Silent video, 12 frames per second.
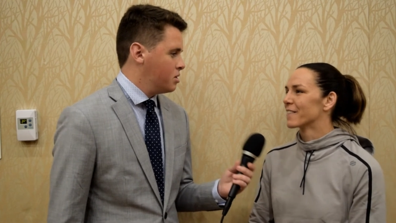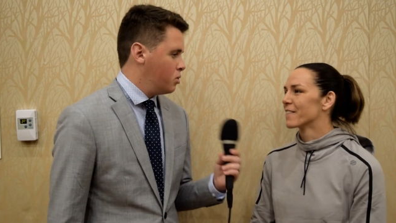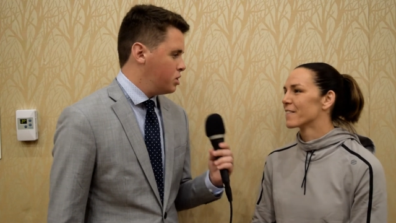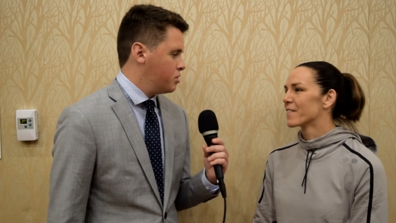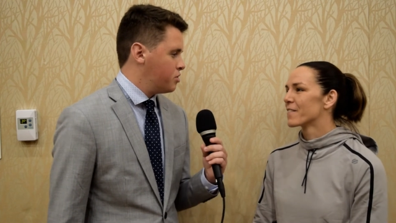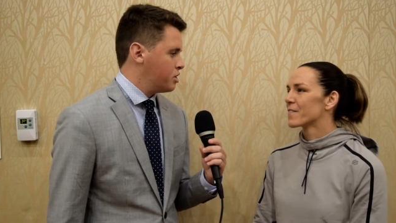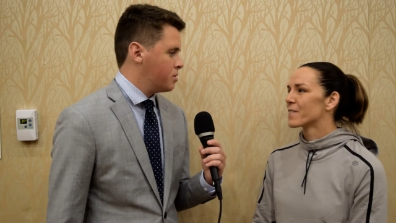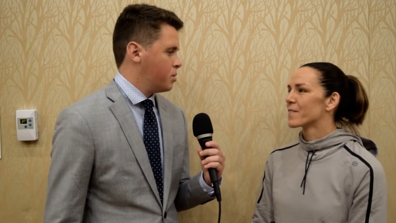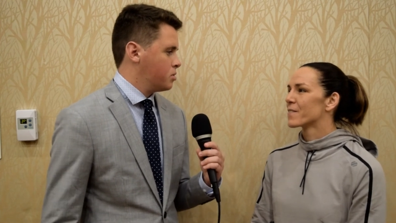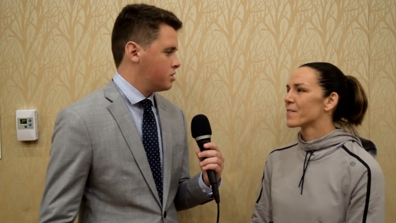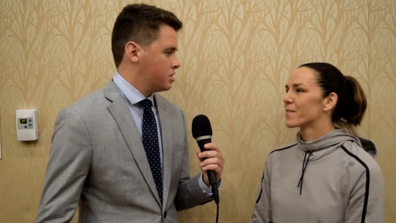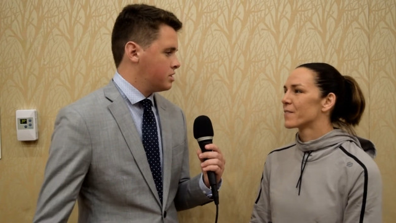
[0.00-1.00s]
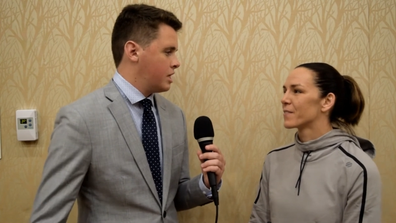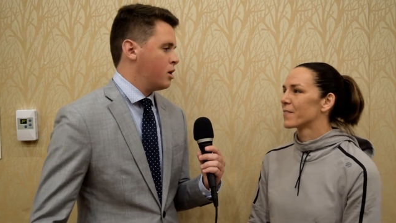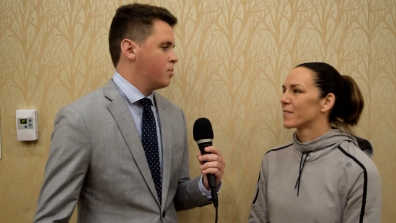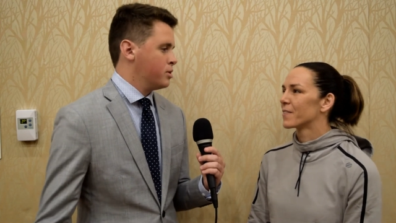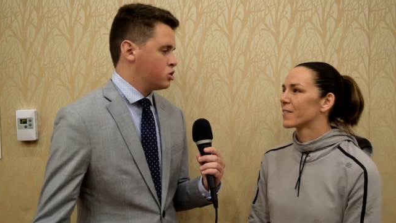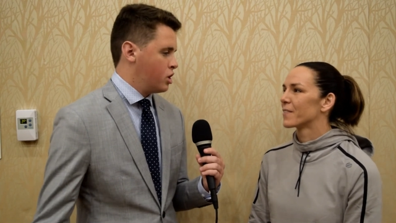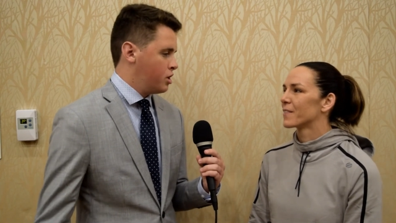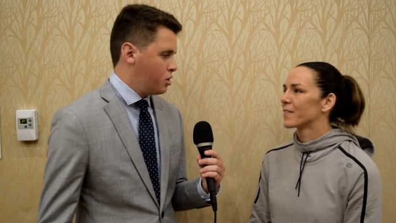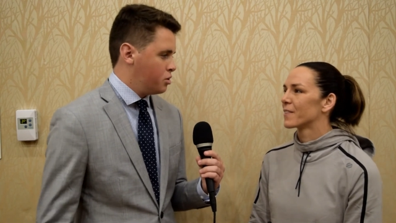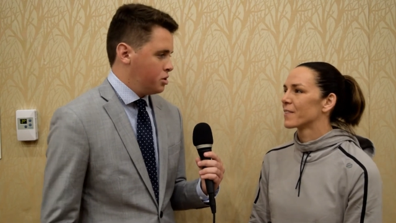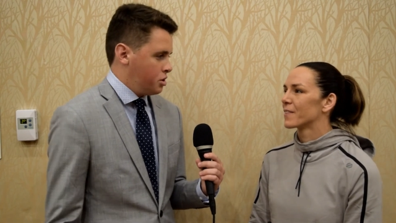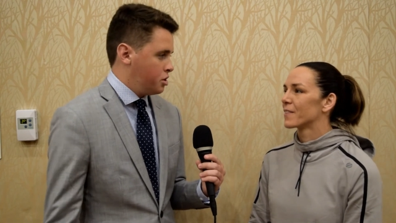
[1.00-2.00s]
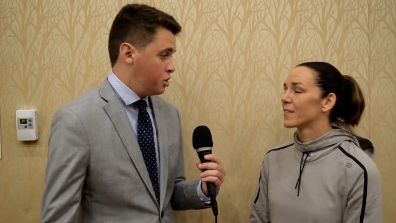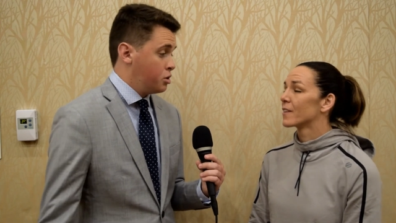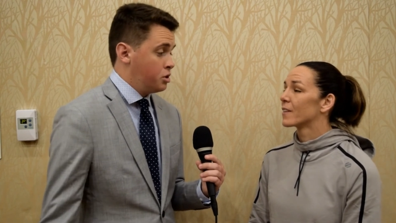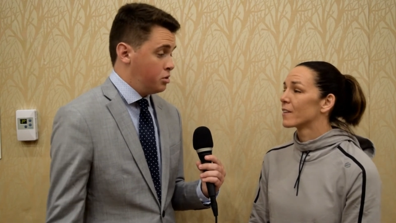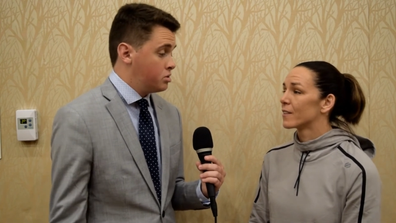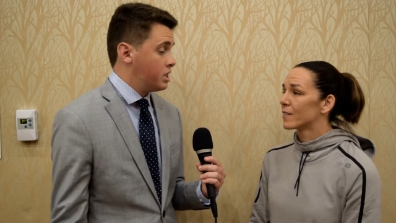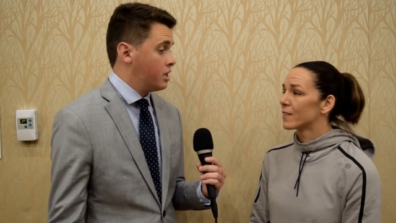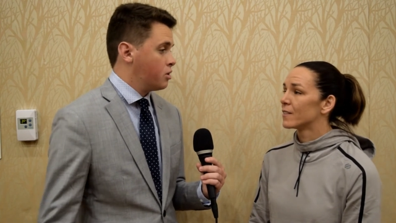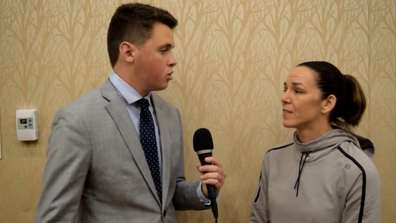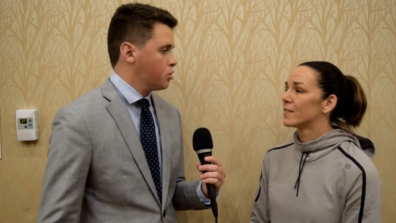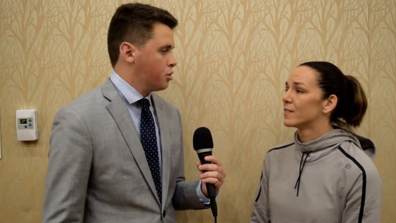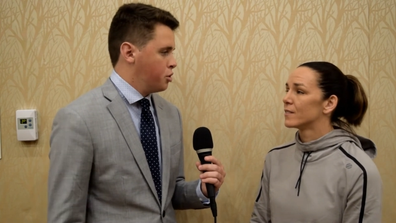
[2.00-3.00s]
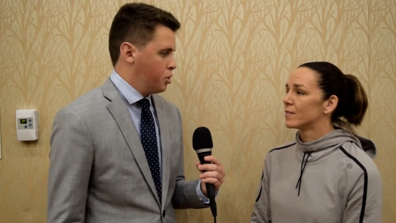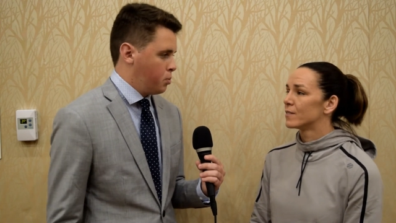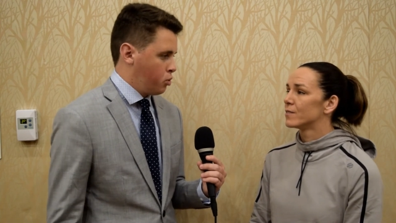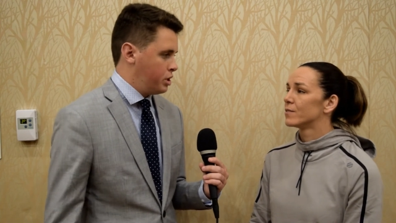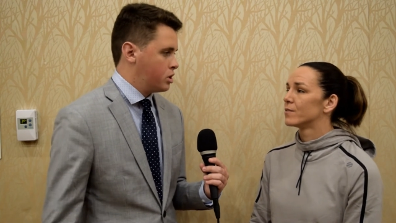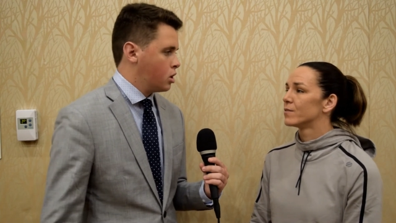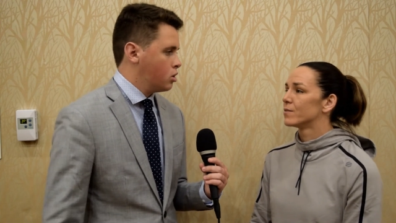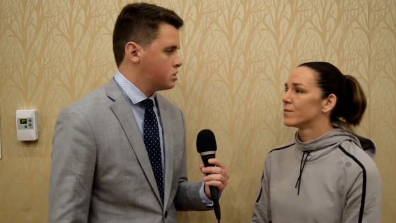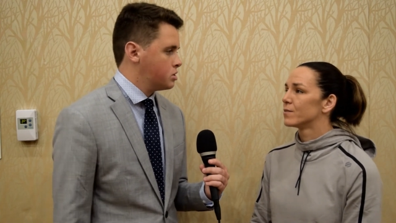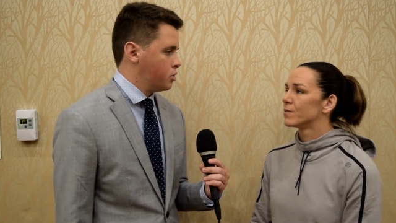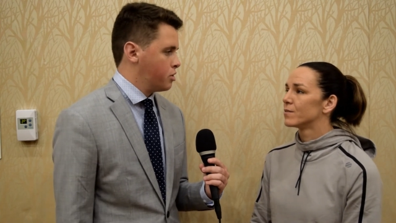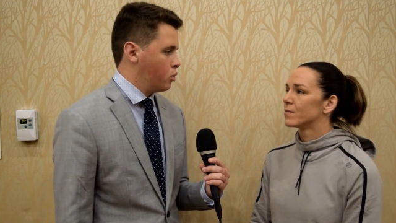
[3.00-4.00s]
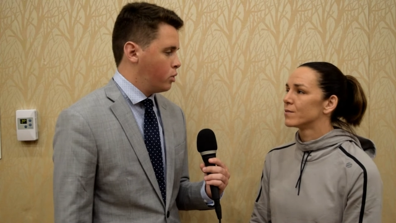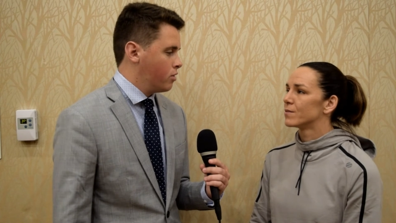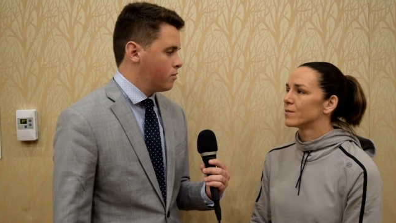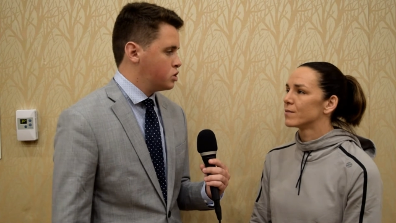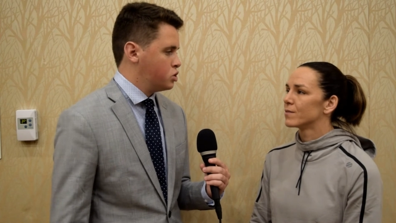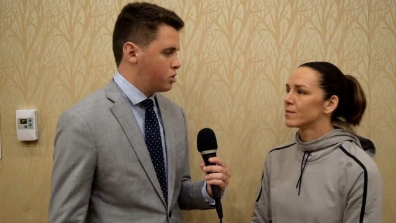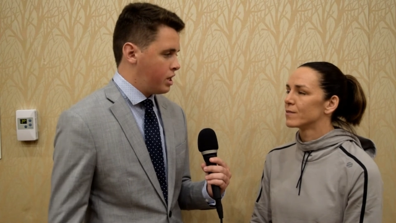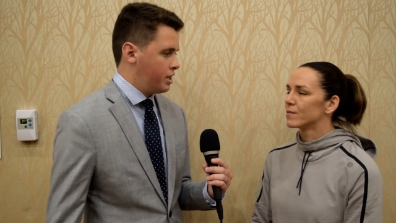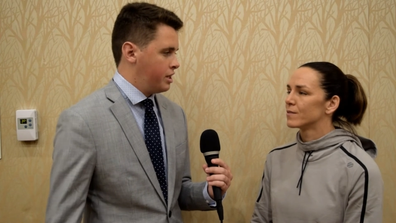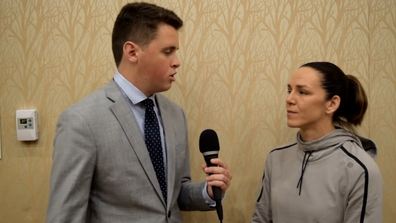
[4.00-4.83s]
Speaker 1: What do you think about the title picture? I know you, you, you said earlier you're pretty close with a win over Chookagian mm -hmm.